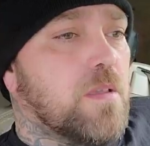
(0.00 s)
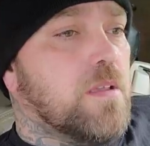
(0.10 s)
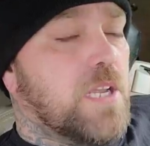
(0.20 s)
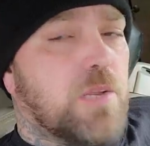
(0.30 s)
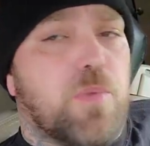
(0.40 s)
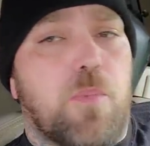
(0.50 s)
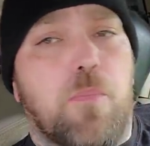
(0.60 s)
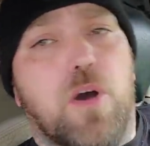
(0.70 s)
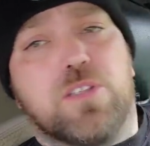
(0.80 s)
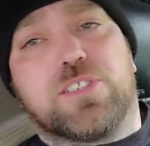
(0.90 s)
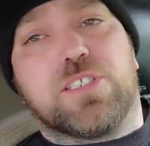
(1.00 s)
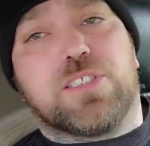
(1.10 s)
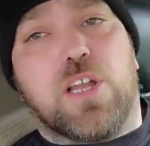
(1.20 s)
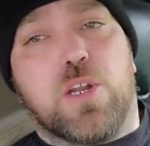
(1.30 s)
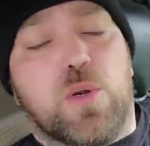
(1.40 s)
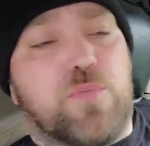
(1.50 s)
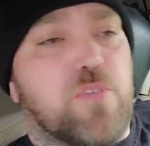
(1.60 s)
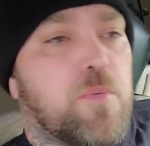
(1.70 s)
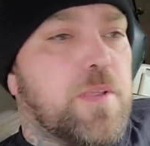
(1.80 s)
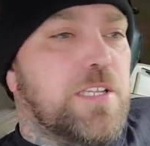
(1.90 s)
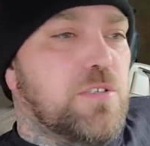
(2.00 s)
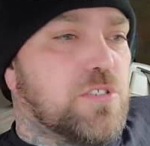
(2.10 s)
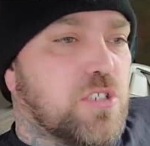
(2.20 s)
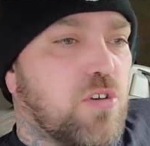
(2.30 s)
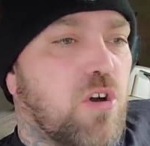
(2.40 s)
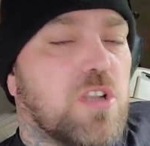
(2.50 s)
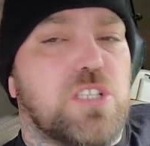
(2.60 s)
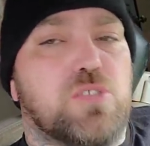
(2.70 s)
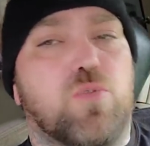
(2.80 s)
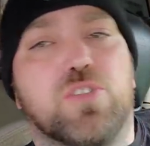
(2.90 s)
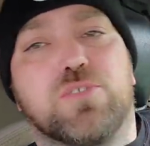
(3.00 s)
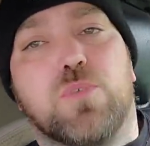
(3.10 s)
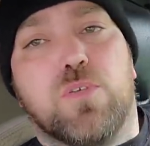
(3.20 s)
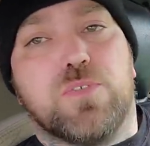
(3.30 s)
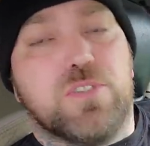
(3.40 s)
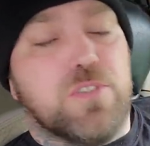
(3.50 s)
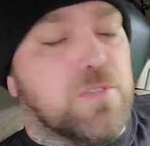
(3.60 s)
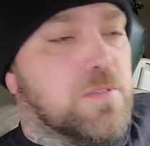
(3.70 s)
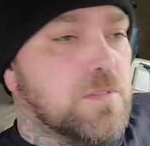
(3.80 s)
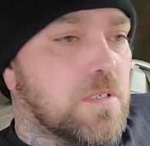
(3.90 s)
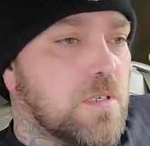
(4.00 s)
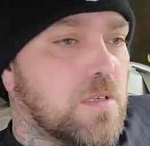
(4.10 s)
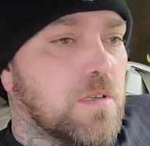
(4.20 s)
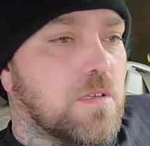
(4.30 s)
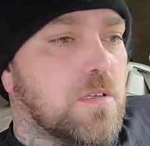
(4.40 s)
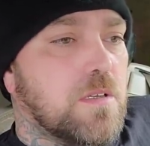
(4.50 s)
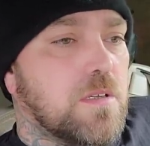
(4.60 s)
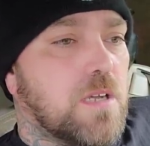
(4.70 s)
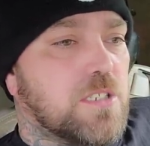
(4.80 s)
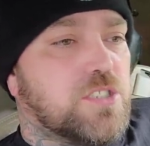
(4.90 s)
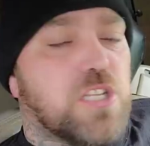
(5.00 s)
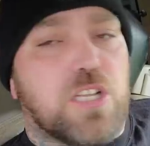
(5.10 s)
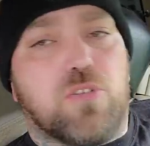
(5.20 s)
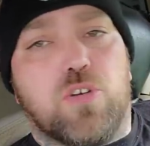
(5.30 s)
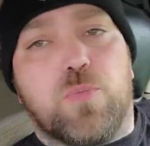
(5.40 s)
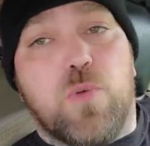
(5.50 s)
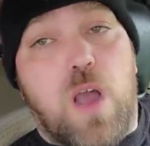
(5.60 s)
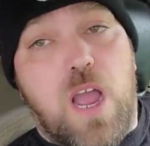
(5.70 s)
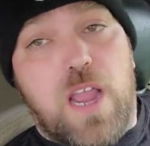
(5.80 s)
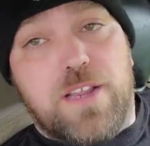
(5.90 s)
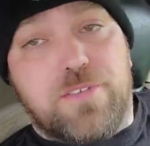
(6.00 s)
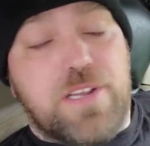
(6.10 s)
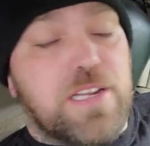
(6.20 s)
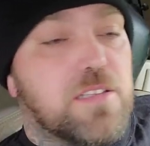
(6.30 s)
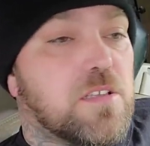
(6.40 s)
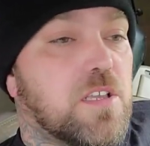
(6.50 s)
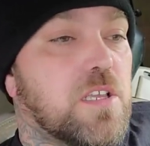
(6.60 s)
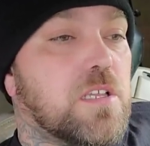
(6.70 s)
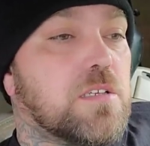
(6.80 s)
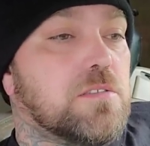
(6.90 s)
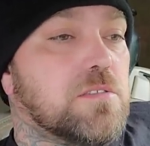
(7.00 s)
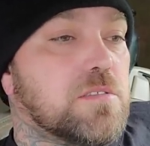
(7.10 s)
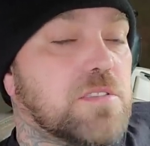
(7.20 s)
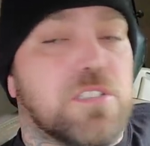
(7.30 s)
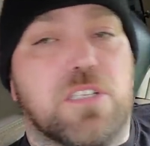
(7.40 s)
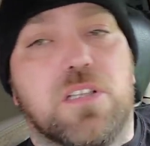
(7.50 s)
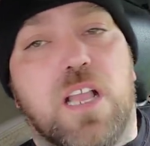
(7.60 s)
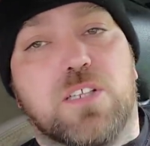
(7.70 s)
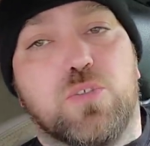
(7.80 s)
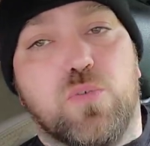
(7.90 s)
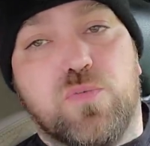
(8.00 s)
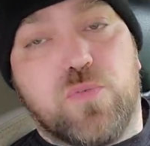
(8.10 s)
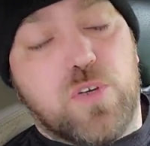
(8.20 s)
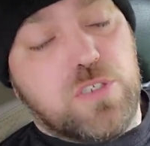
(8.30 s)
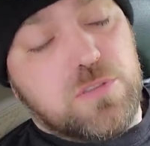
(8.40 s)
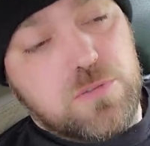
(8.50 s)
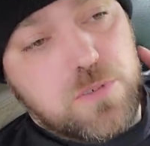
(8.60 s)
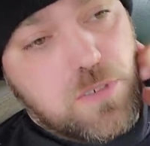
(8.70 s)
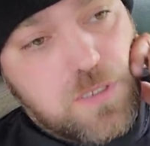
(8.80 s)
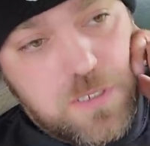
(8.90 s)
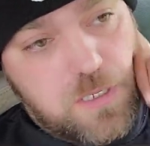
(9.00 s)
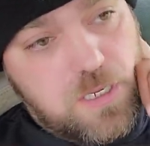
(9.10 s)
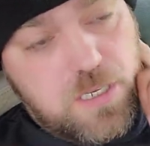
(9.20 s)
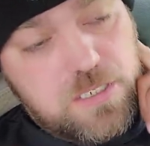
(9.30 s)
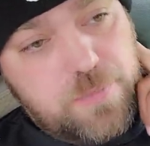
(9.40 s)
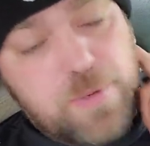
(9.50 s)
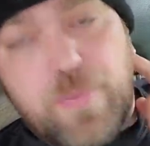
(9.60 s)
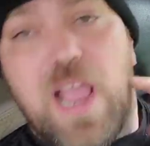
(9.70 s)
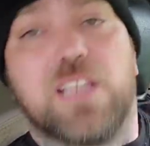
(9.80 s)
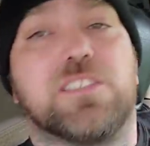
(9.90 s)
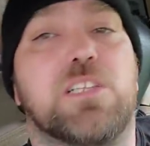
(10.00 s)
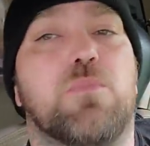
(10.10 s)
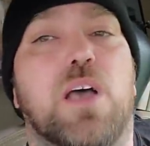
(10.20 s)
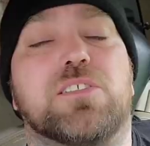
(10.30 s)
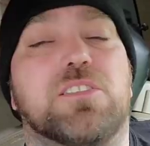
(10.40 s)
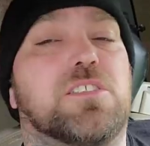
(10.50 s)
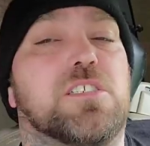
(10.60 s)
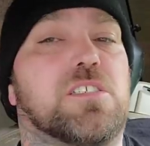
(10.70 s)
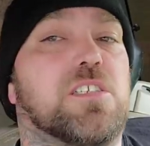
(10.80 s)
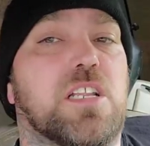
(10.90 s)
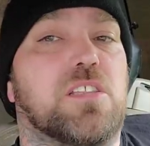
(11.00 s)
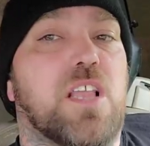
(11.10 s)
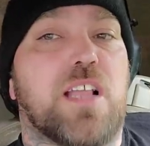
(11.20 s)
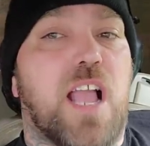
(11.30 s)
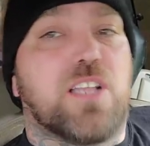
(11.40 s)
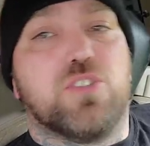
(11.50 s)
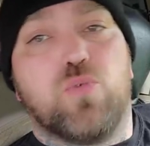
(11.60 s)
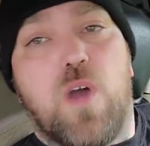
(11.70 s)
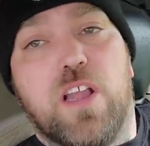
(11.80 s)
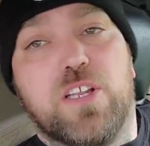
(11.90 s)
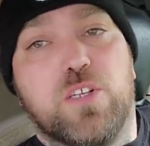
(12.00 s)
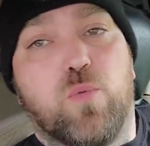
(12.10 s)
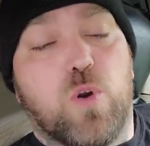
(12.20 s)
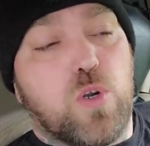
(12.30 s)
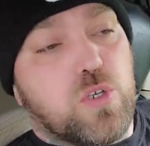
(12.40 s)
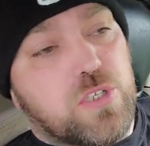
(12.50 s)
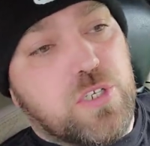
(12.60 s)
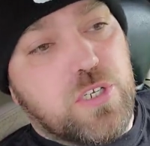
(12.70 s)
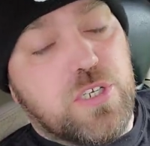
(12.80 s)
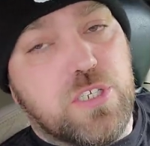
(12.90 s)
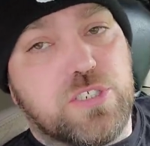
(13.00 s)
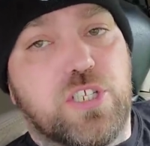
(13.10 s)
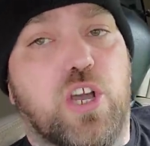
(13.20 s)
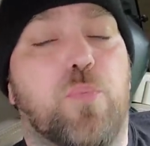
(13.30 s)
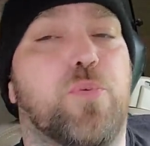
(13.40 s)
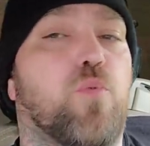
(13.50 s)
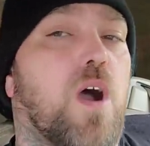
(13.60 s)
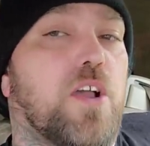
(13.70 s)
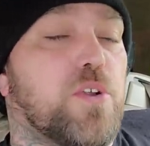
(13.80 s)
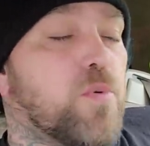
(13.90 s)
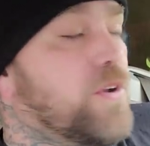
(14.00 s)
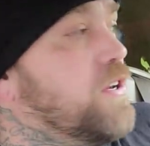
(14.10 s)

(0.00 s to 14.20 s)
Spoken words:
It had been months since I heard from him. He used to call at least once a month, you know. I check on him, you all right, you need anything, you know, is there anything I can do for you? Need me to pass any messages, anything I can do out here in the world to help you while you're in